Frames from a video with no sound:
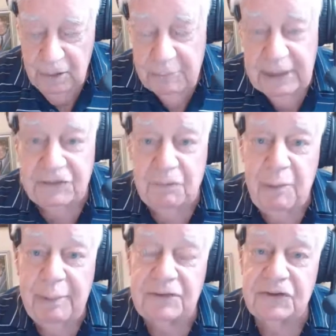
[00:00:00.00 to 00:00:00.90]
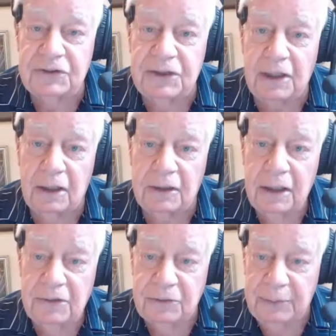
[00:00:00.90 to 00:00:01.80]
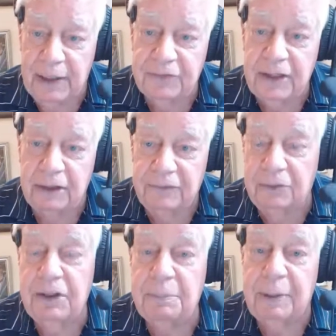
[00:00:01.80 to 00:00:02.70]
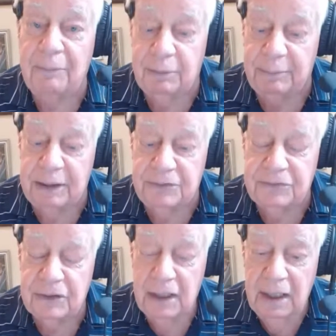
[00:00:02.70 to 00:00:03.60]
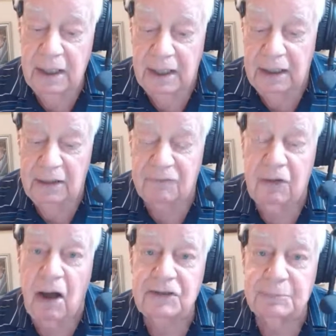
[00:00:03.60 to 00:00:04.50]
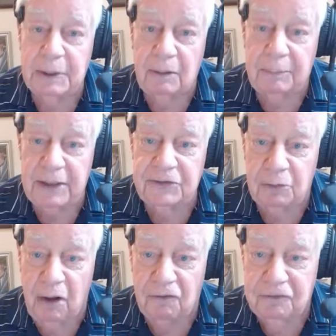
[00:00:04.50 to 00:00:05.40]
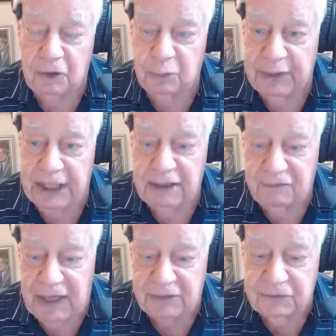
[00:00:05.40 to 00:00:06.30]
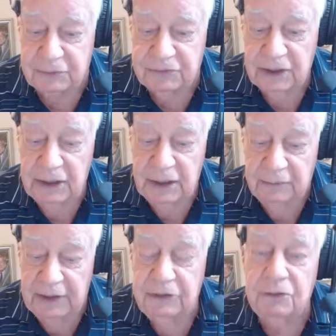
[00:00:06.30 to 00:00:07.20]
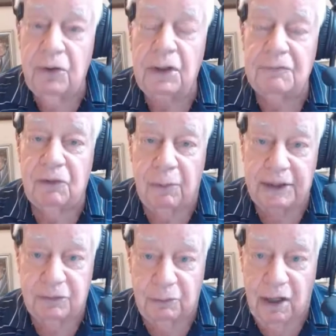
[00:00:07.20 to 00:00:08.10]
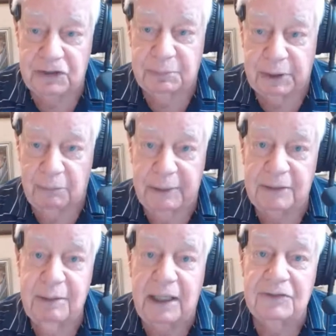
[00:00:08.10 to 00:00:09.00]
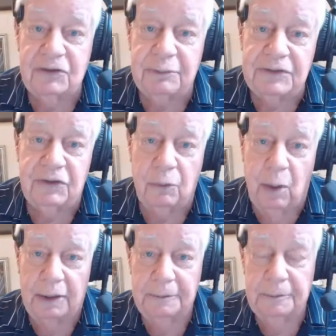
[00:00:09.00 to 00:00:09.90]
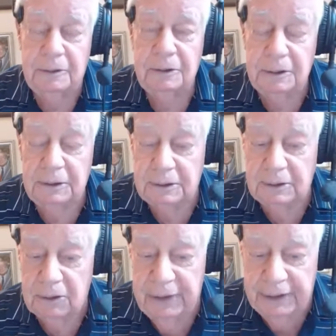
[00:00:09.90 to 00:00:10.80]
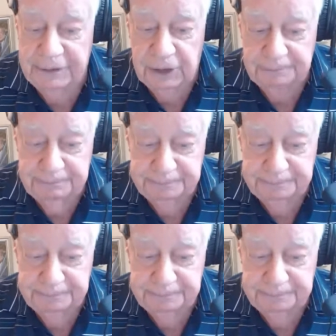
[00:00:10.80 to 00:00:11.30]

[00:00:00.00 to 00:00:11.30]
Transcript: Because everybody's entitled to health care. The only problem is, if the hospital beds are all filled with anti-vaxxers, then you don't have a right to a hospital bed because there isn't one. Go ahead, John.